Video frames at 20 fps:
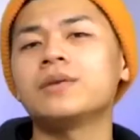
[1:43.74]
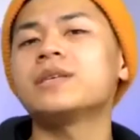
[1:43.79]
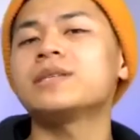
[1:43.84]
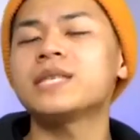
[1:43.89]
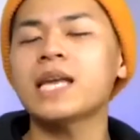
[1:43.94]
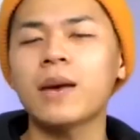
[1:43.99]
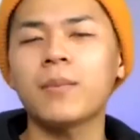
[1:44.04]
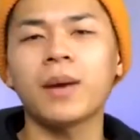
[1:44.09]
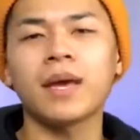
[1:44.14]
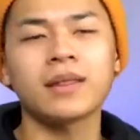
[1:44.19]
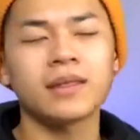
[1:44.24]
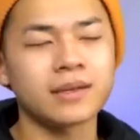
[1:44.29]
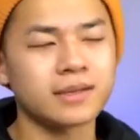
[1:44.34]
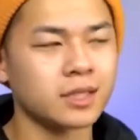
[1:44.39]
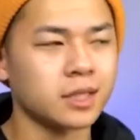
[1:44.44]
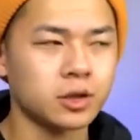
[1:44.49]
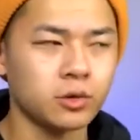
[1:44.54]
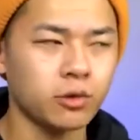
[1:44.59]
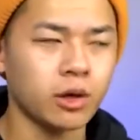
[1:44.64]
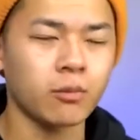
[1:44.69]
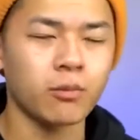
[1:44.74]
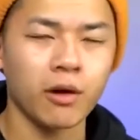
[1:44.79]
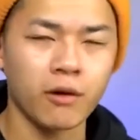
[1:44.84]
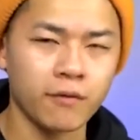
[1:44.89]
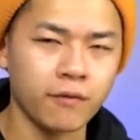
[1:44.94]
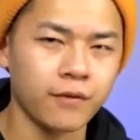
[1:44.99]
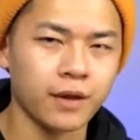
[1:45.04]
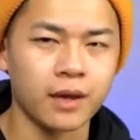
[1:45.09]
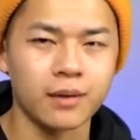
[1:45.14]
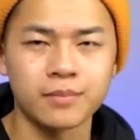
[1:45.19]
does that make this a streetwear
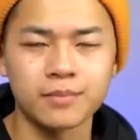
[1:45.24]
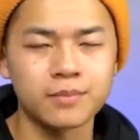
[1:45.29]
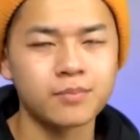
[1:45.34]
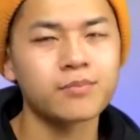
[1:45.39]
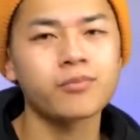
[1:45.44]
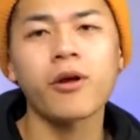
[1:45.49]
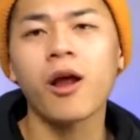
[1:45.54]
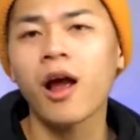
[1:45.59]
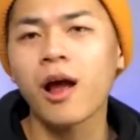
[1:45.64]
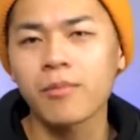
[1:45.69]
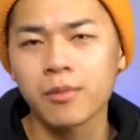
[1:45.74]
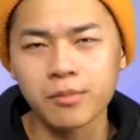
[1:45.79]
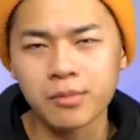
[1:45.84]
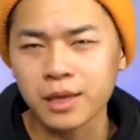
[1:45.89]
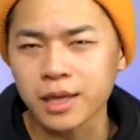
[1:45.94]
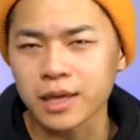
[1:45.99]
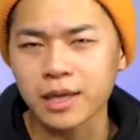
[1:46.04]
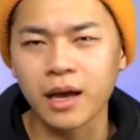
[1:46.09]
fit? Probably